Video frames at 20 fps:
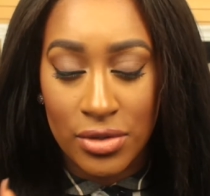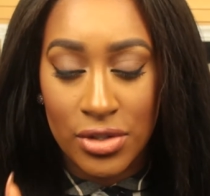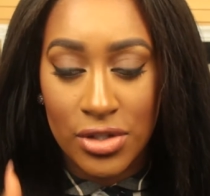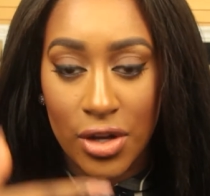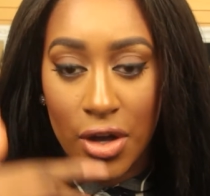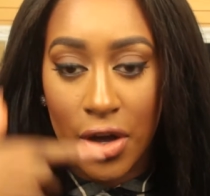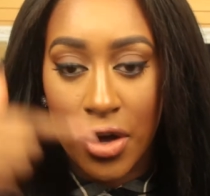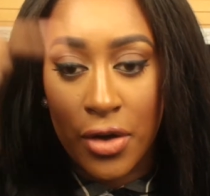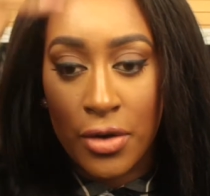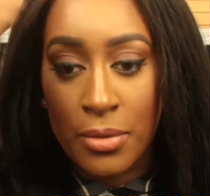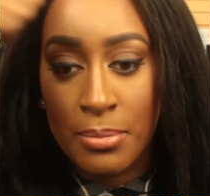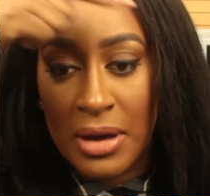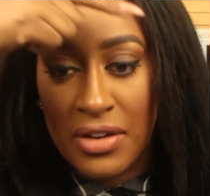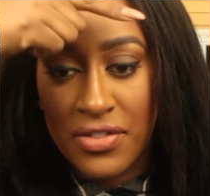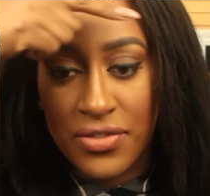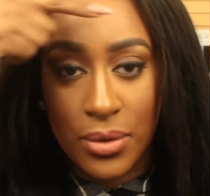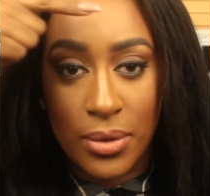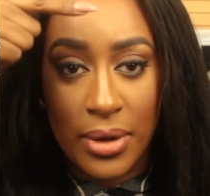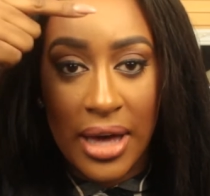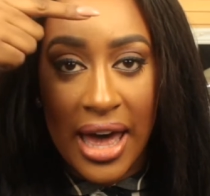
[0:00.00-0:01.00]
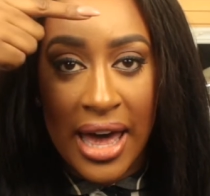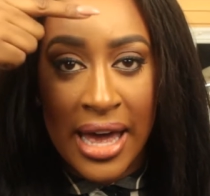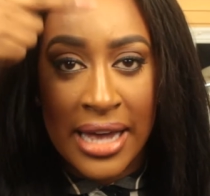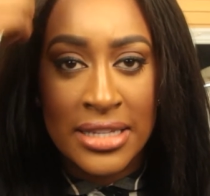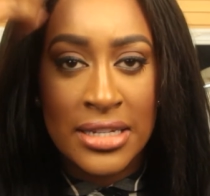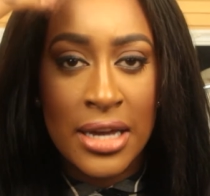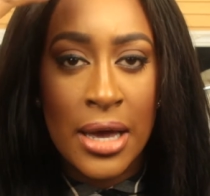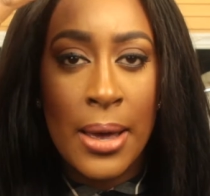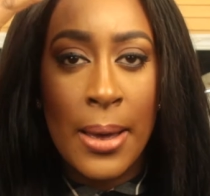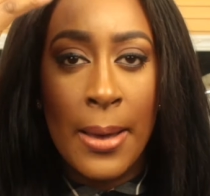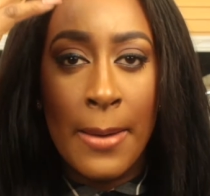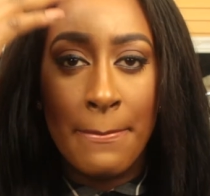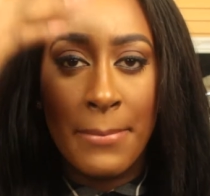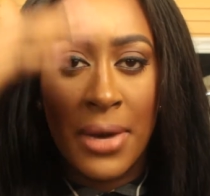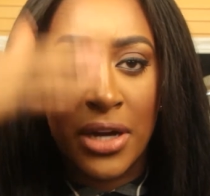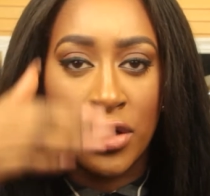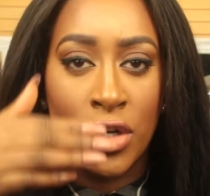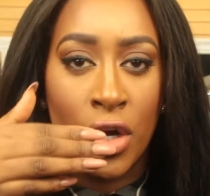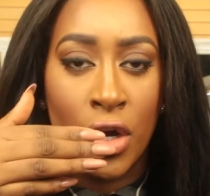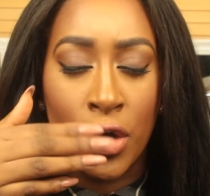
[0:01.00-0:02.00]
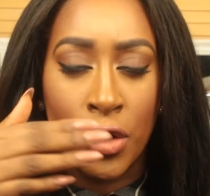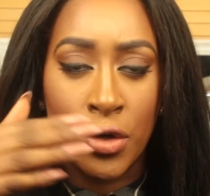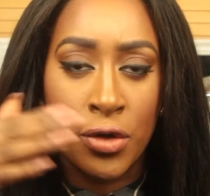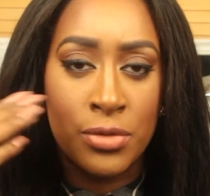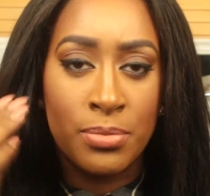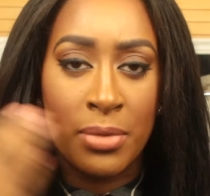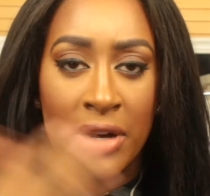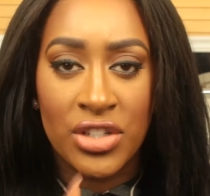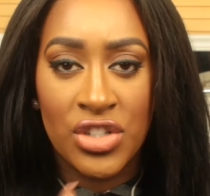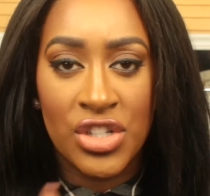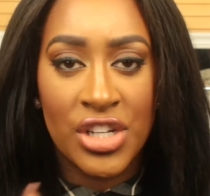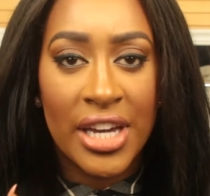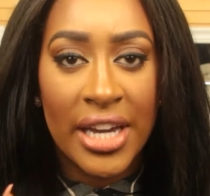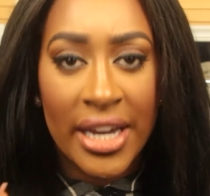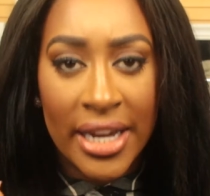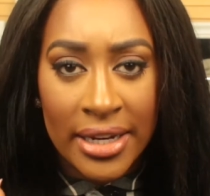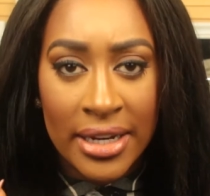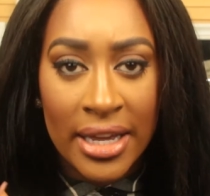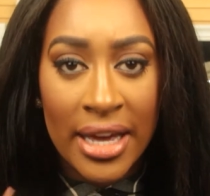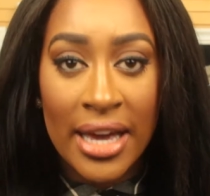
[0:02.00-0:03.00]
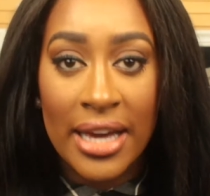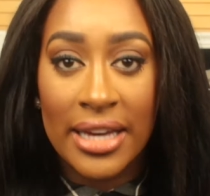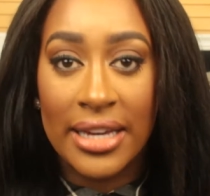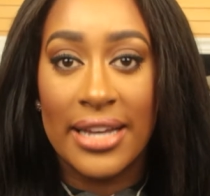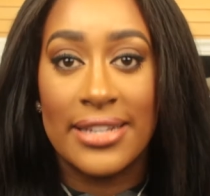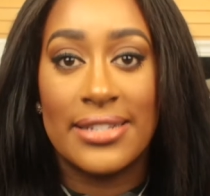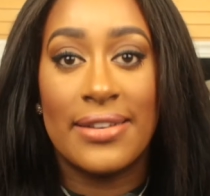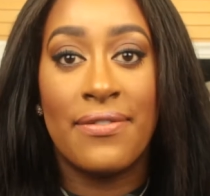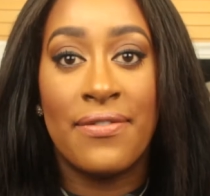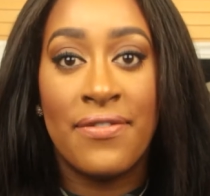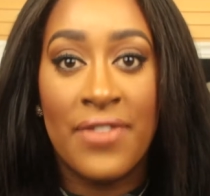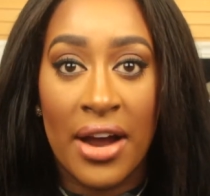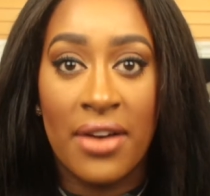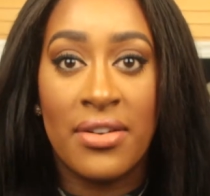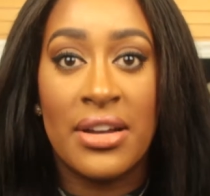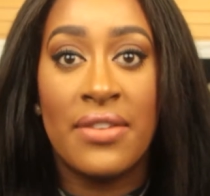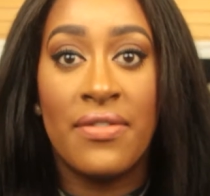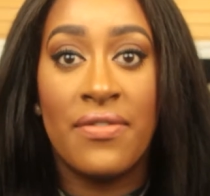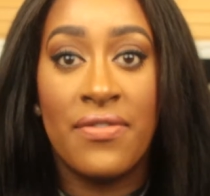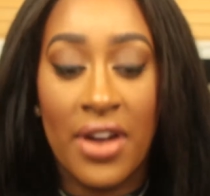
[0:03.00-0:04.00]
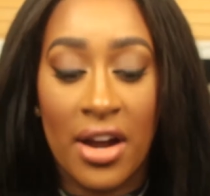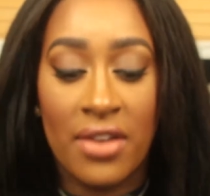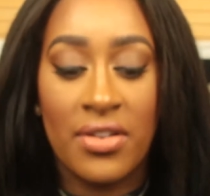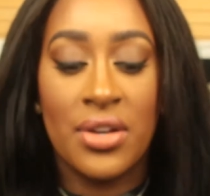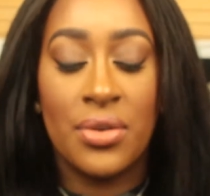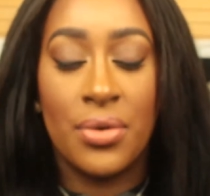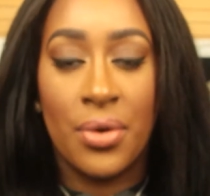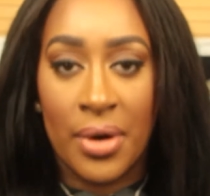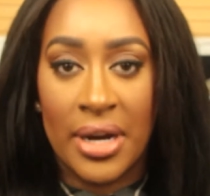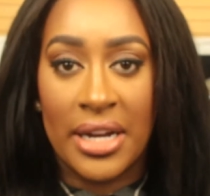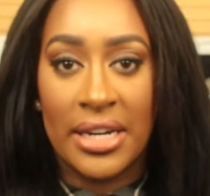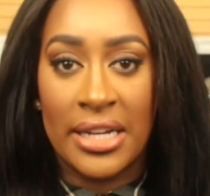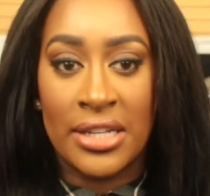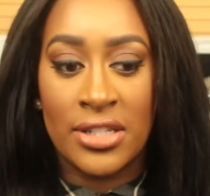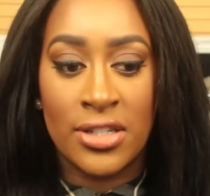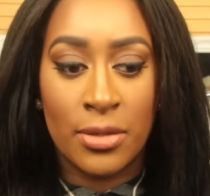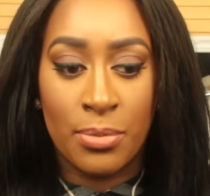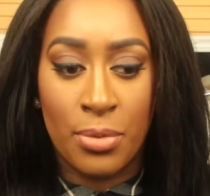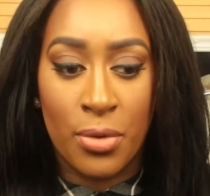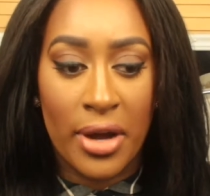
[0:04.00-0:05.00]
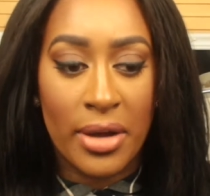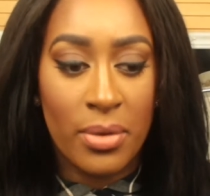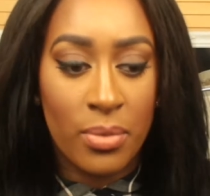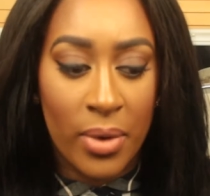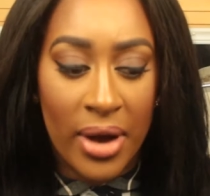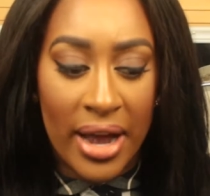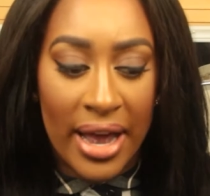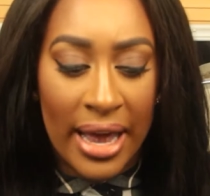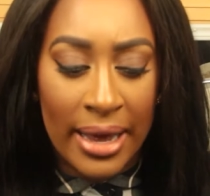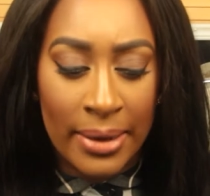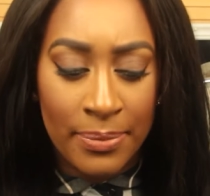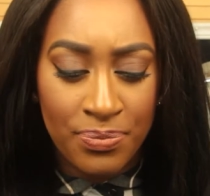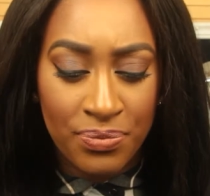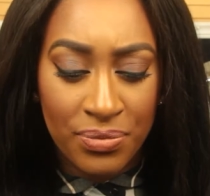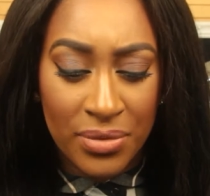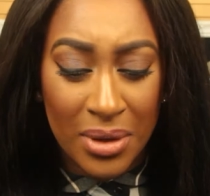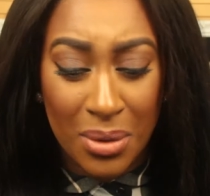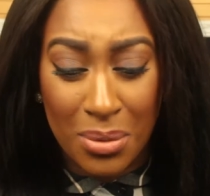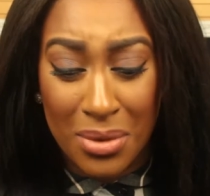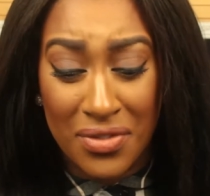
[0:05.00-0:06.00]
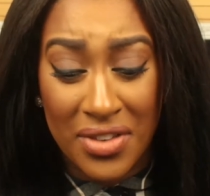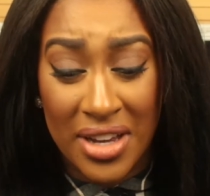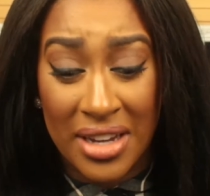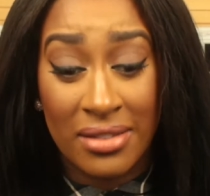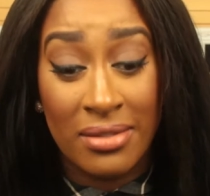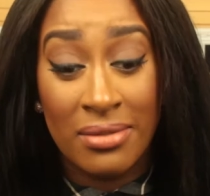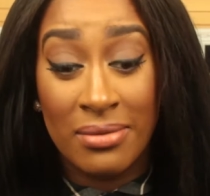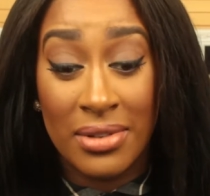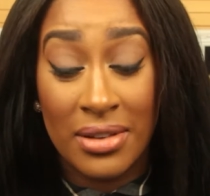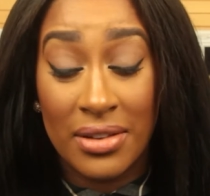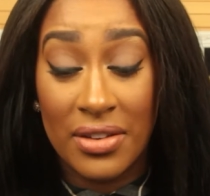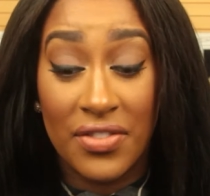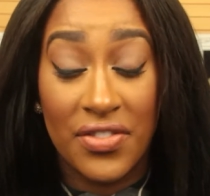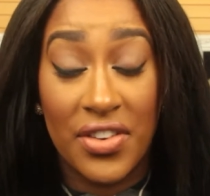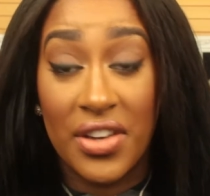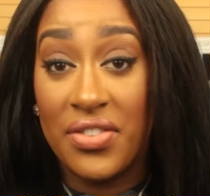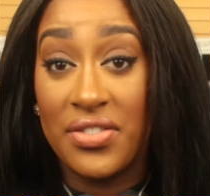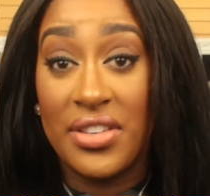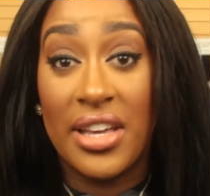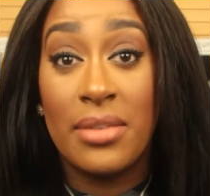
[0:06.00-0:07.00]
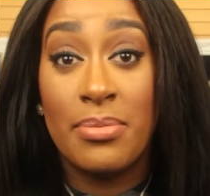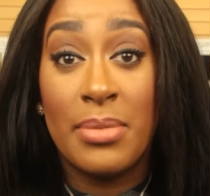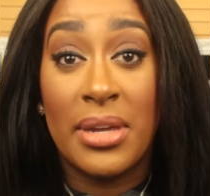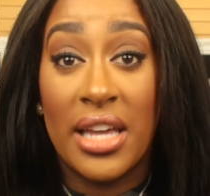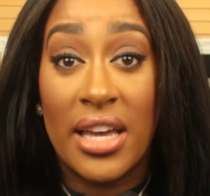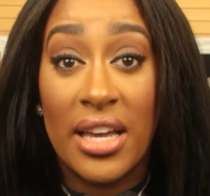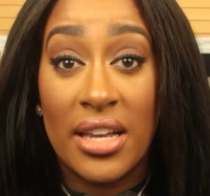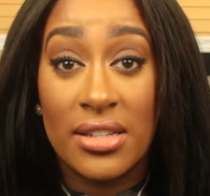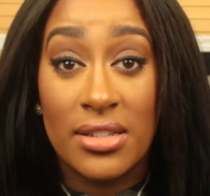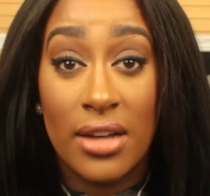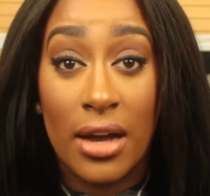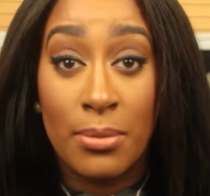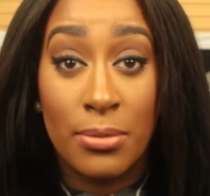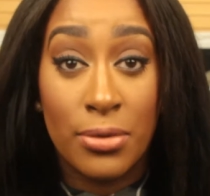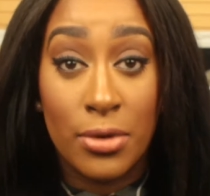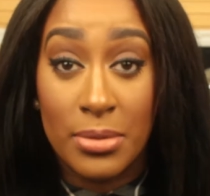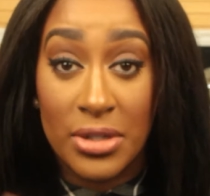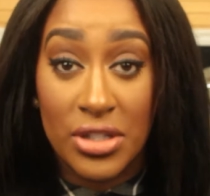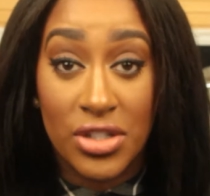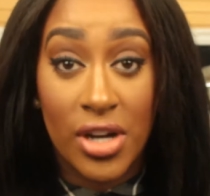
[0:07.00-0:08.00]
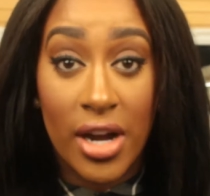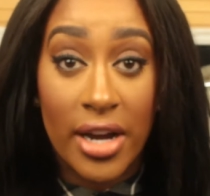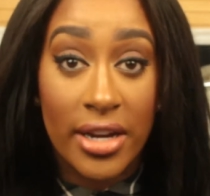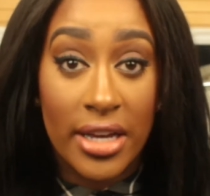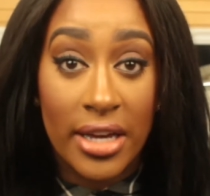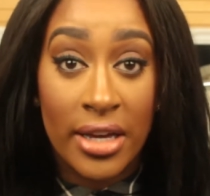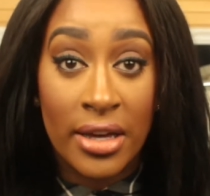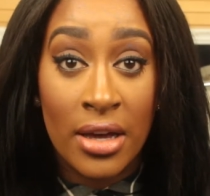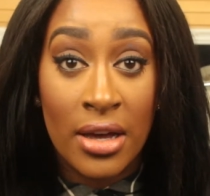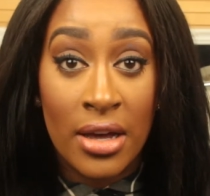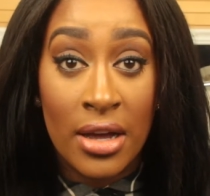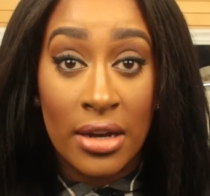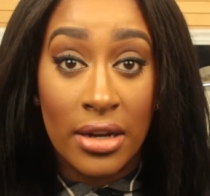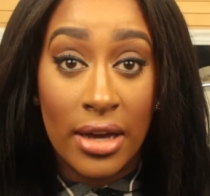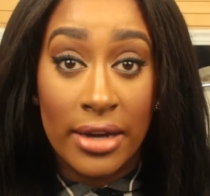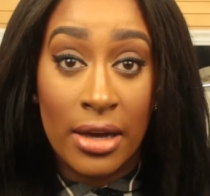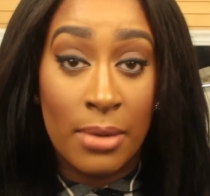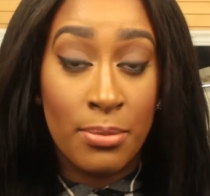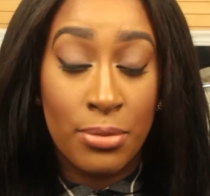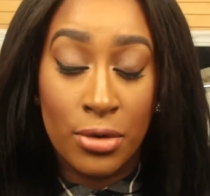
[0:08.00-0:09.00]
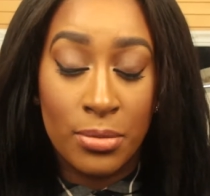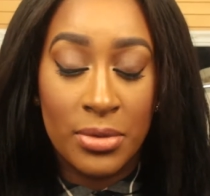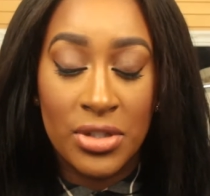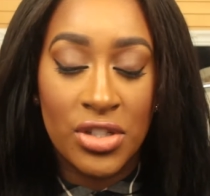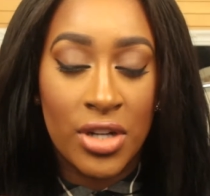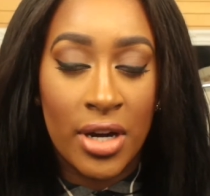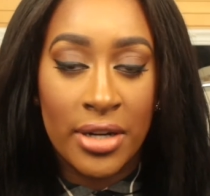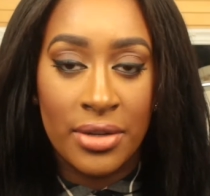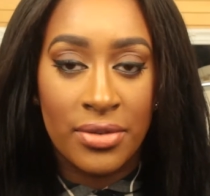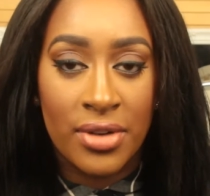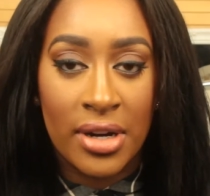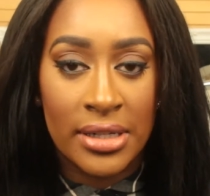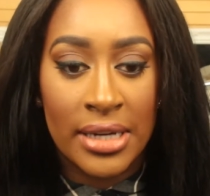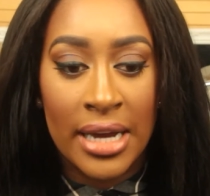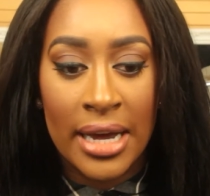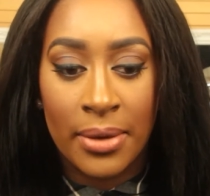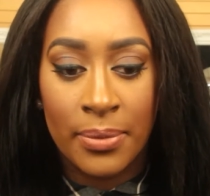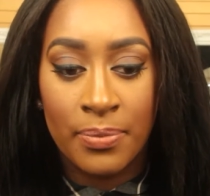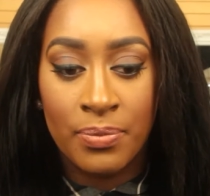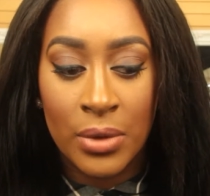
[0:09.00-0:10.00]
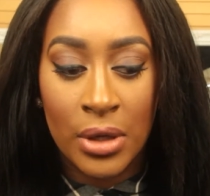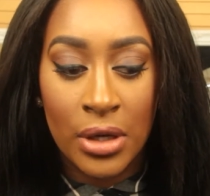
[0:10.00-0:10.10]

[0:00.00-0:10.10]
So my forehead, my nose, my chin gets very oily to the point where within 15 minutes I'm probably shiny. Like I'm probably shiny right now.